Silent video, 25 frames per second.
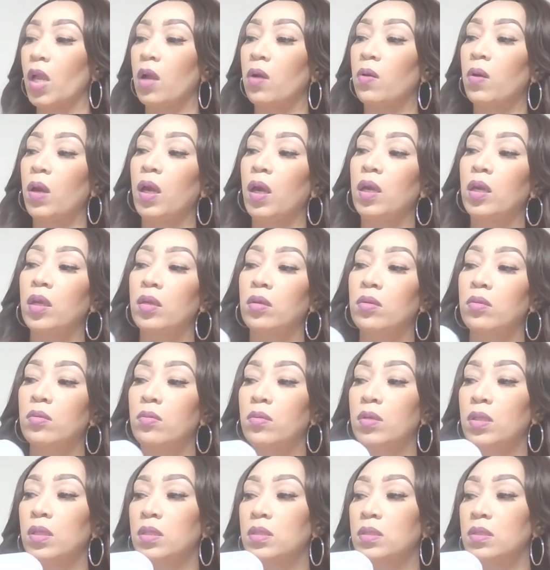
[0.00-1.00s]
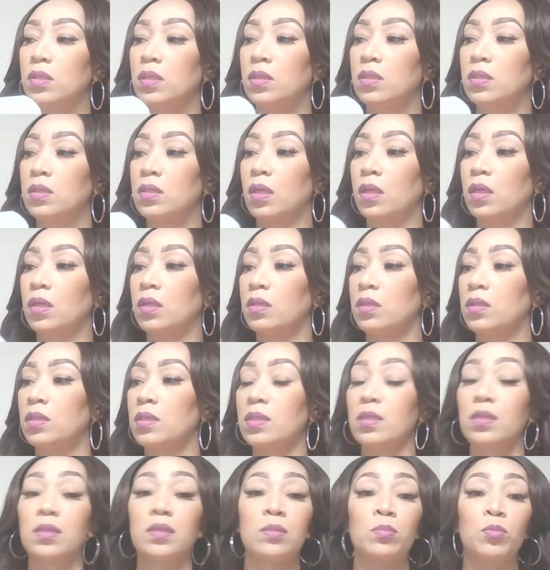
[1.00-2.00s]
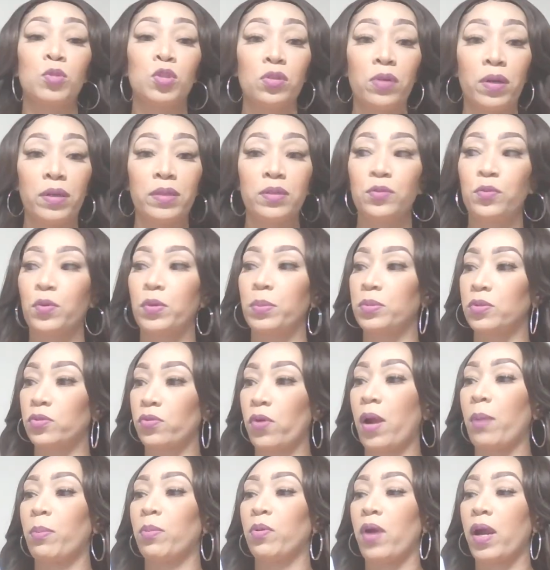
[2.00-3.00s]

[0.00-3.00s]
Okay, what does that say? This is some straight script scrap